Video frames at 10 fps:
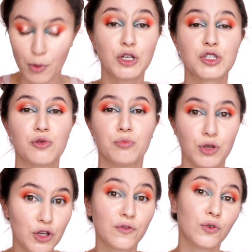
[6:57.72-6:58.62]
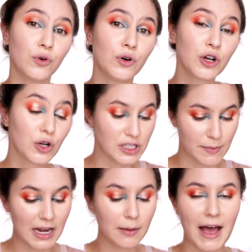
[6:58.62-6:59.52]
most beautiful
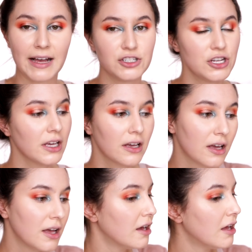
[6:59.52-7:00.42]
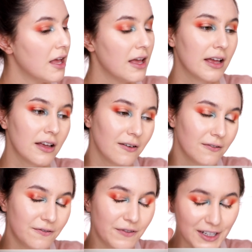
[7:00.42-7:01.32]
cosmetic packaging,
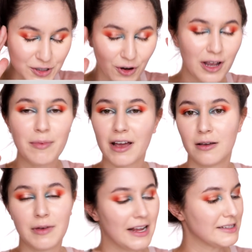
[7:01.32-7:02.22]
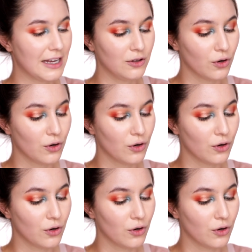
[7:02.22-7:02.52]
Victoria Beckham and Estee